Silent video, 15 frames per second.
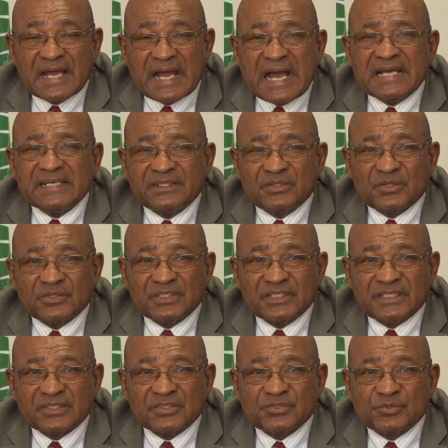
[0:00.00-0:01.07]
I don't
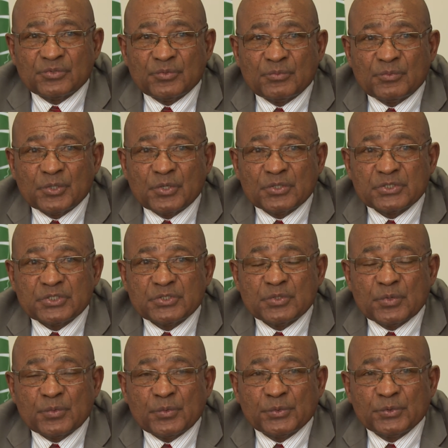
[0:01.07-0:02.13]
think so, because
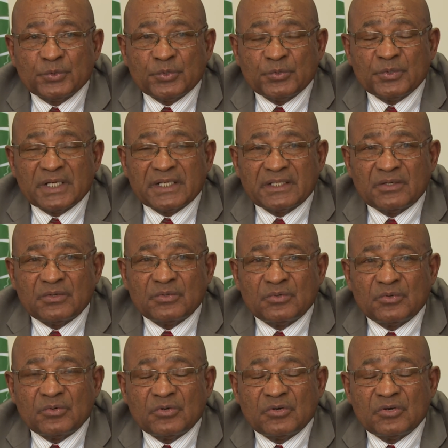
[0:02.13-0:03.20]
we are now